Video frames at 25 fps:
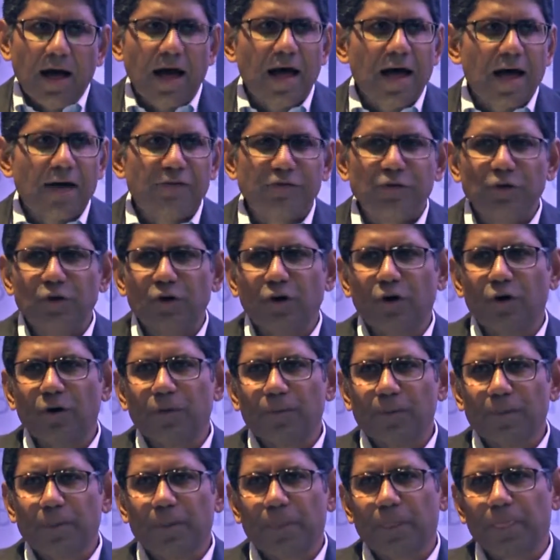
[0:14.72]
As you
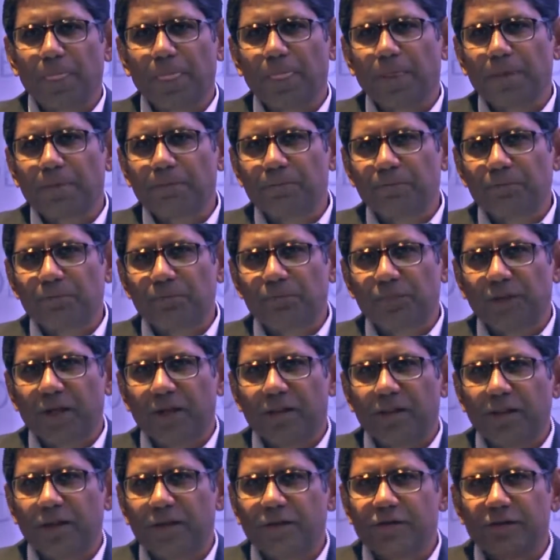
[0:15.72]
know,
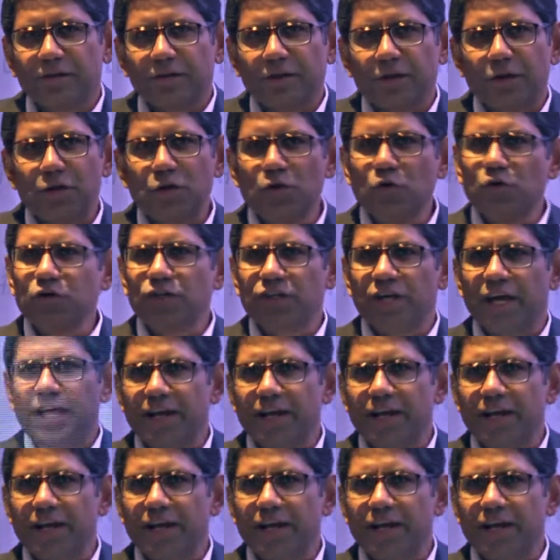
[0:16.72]
it's a huge